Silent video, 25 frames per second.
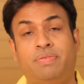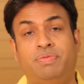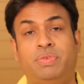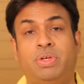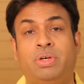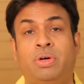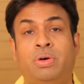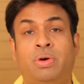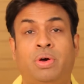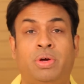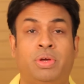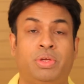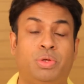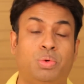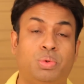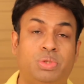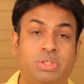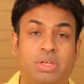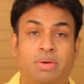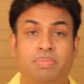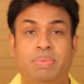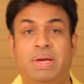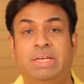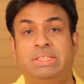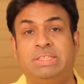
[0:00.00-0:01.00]
of the
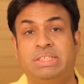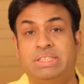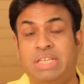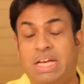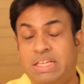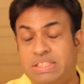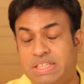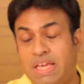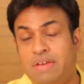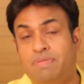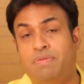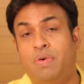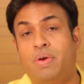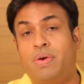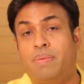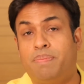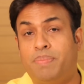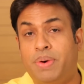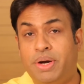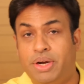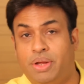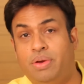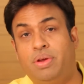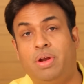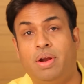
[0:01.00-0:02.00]
user base is asking for a
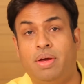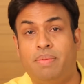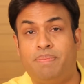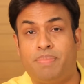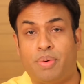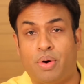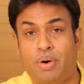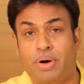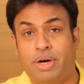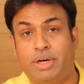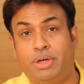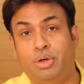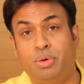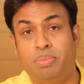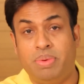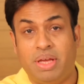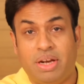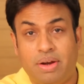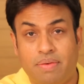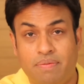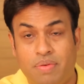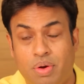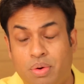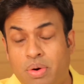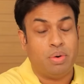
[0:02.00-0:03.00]
particular product to
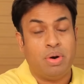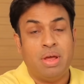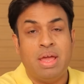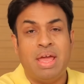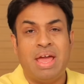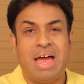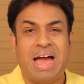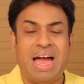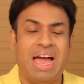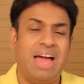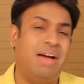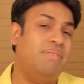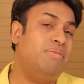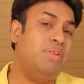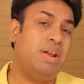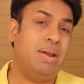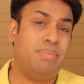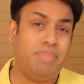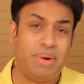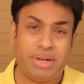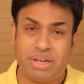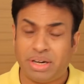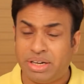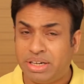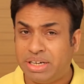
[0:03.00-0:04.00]
be reviewed. I have
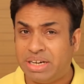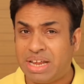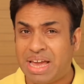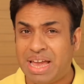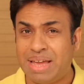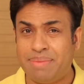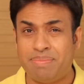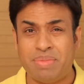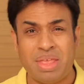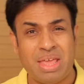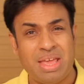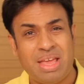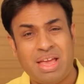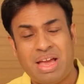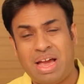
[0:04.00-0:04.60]
limited time.